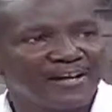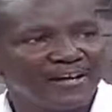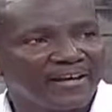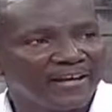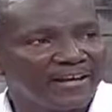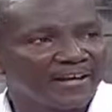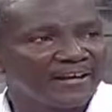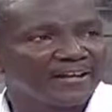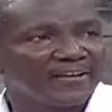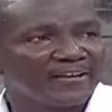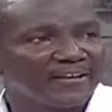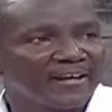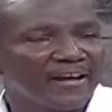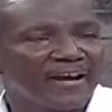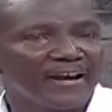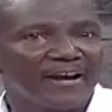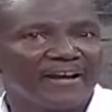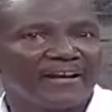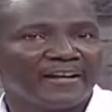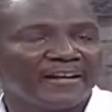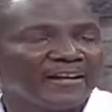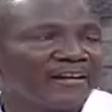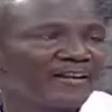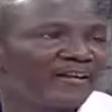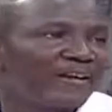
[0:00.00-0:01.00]
and
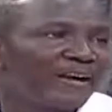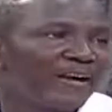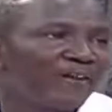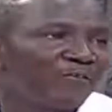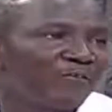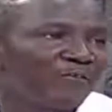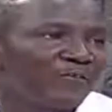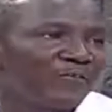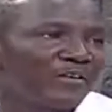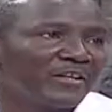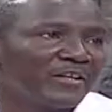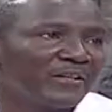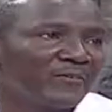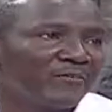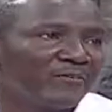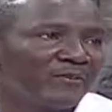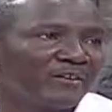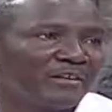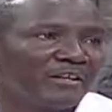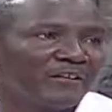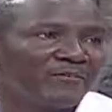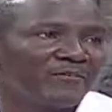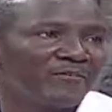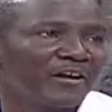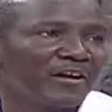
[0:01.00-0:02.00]
a
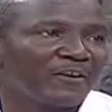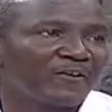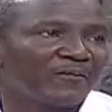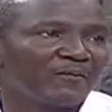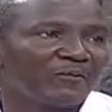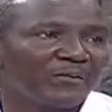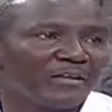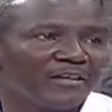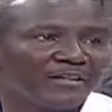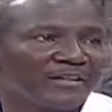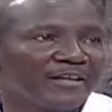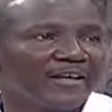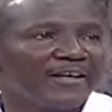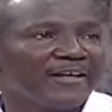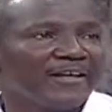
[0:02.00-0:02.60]
comfortable environment.